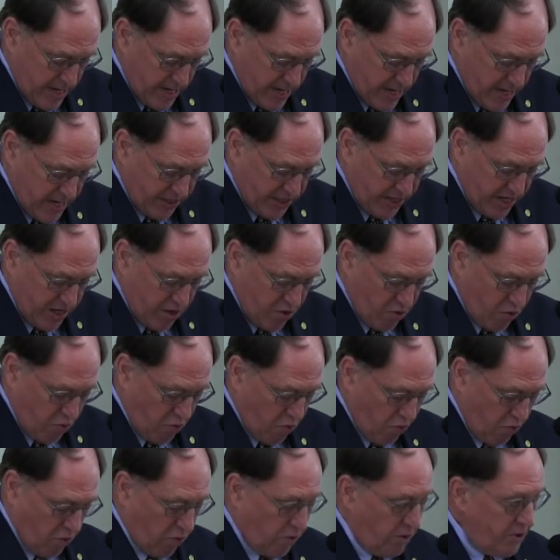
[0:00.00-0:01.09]
and the
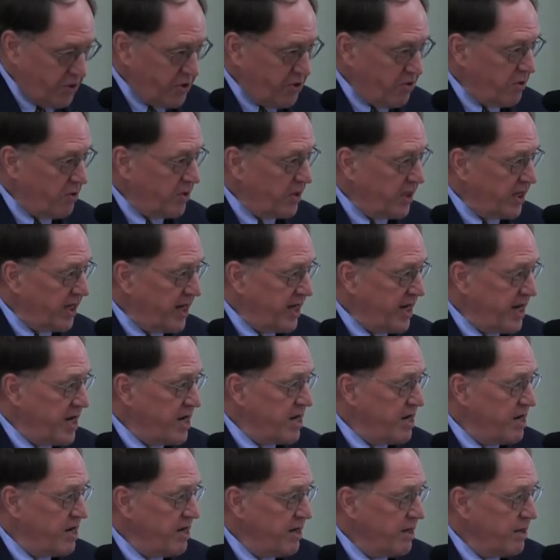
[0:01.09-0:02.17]

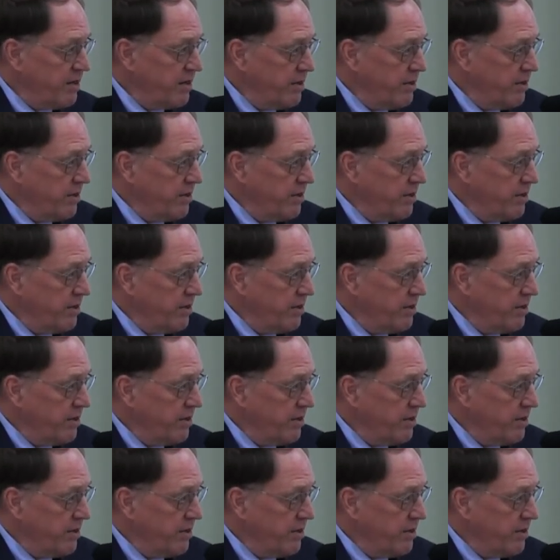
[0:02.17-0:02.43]
orderly